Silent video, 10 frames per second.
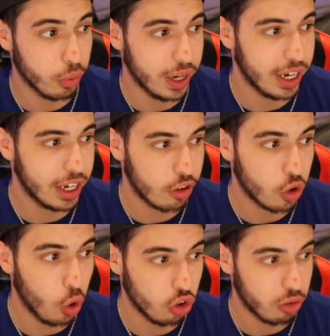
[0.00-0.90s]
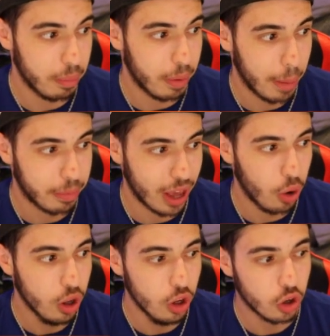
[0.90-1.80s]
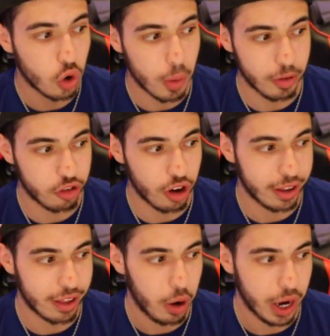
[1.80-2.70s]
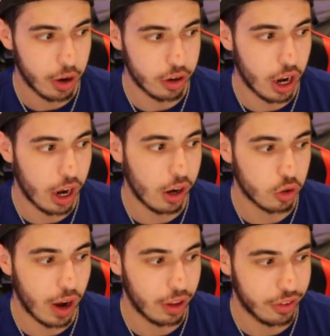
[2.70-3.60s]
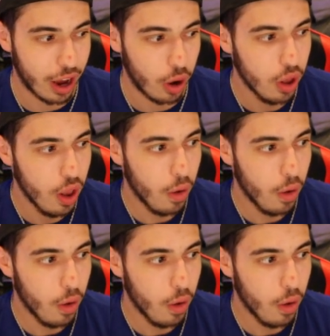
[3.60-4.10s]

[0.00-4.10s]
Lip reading: inning as Goldschmidt pops out. Gorman strikes out. Arenado grounds out.